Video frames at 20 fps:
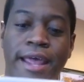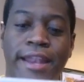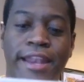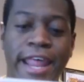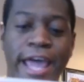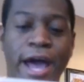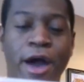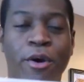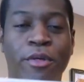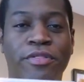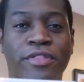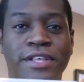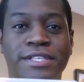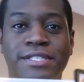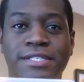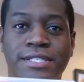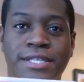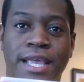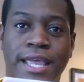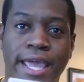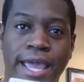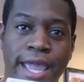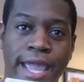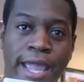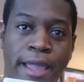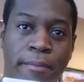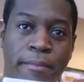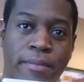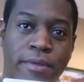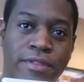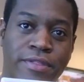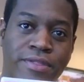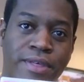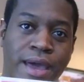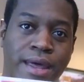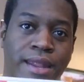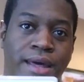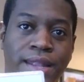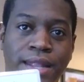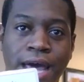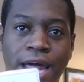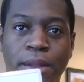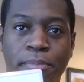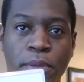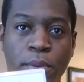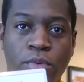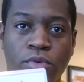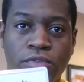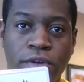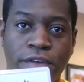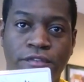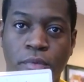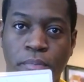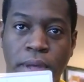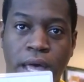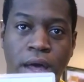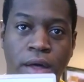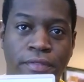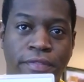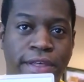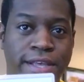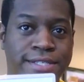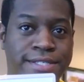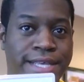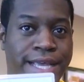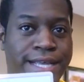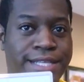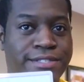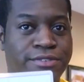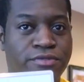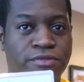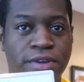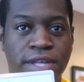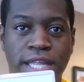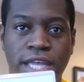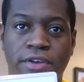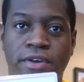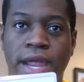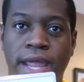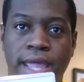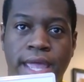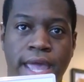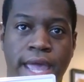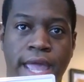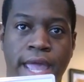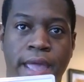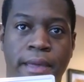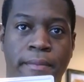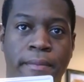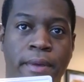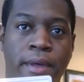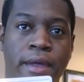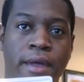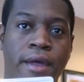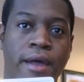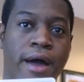Now, this is a game that a lot of people rave about. They say it's a really great game.